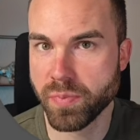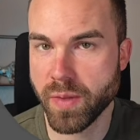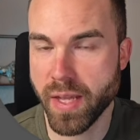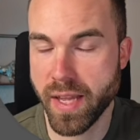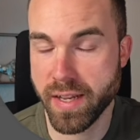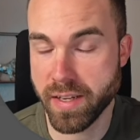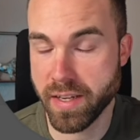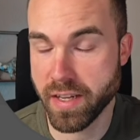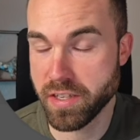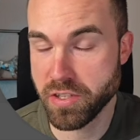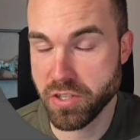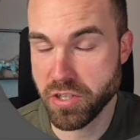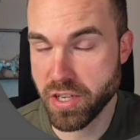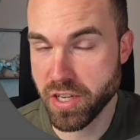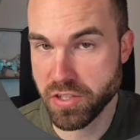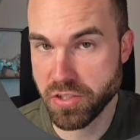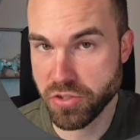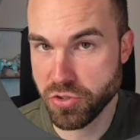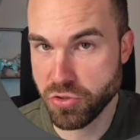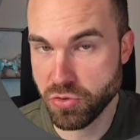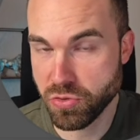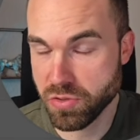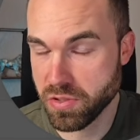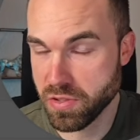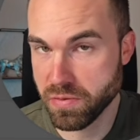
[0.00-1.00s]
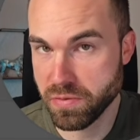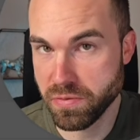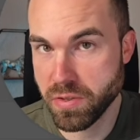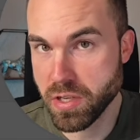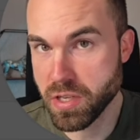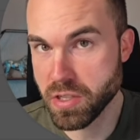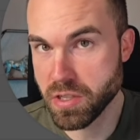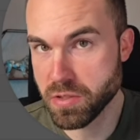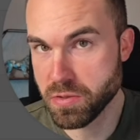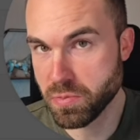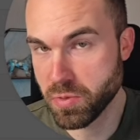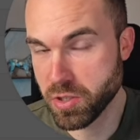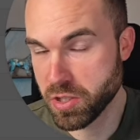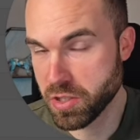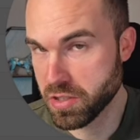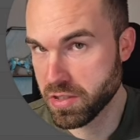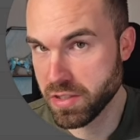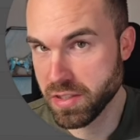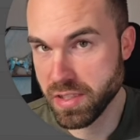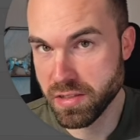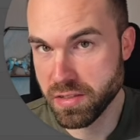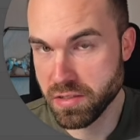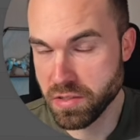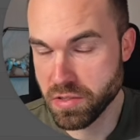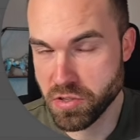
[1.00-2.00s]
And then you can choose your fields, what it
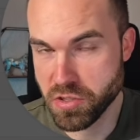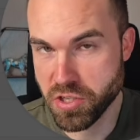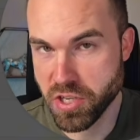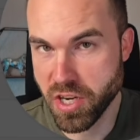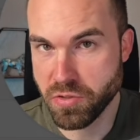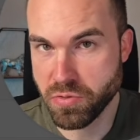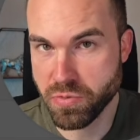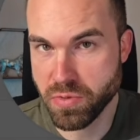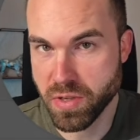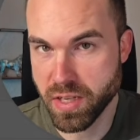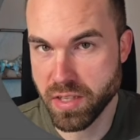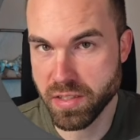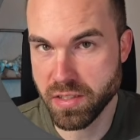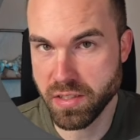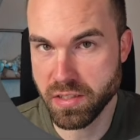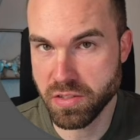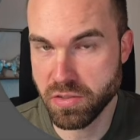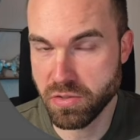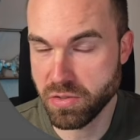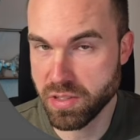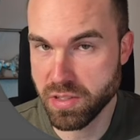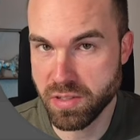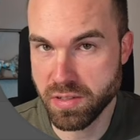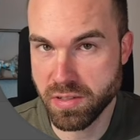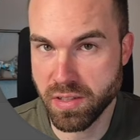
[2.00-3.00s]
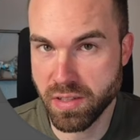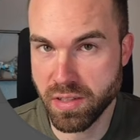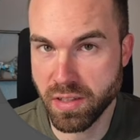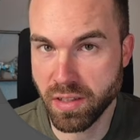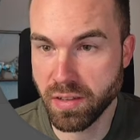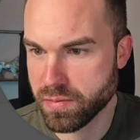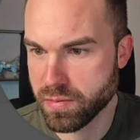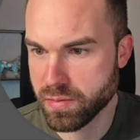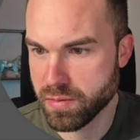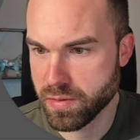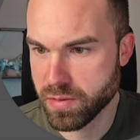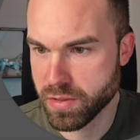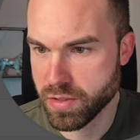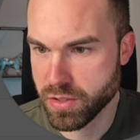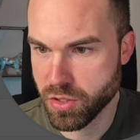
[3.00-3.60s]
needs to generate in your listing.